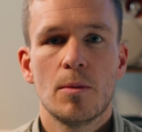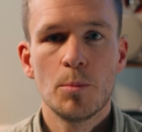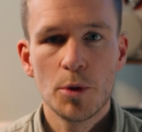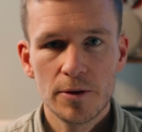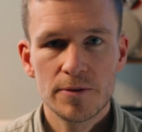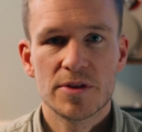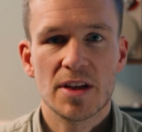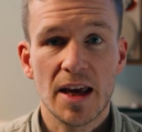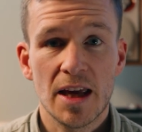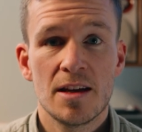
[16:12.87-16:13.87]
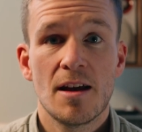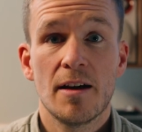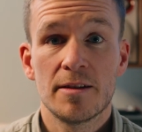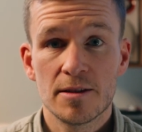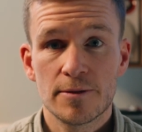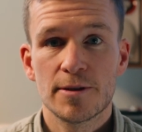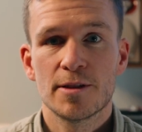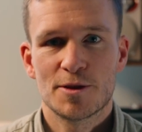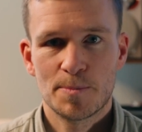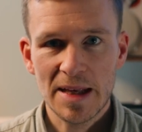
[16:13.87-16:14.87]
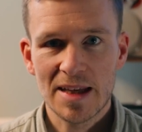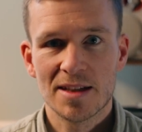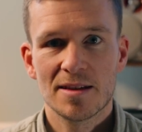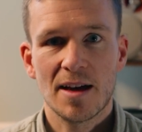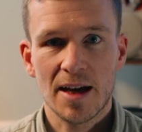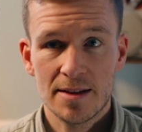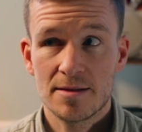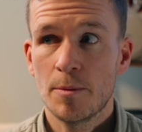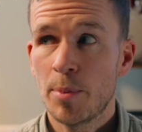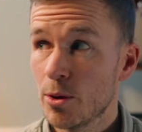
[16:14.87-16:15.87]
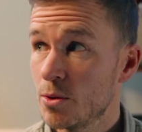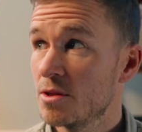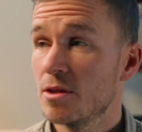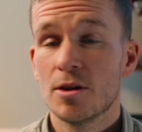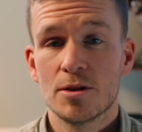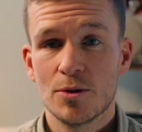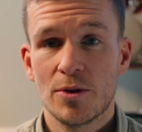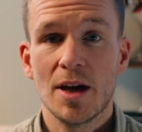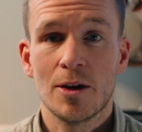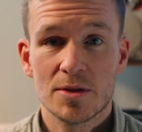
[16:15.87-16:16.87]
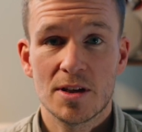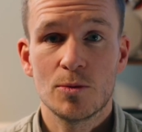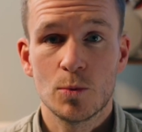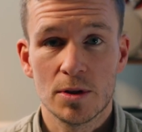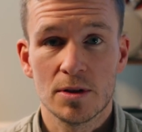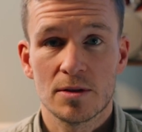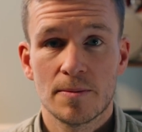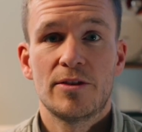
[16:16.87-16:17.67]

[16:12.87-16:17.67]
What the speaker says: moves in a different speed as opposed to the outside world.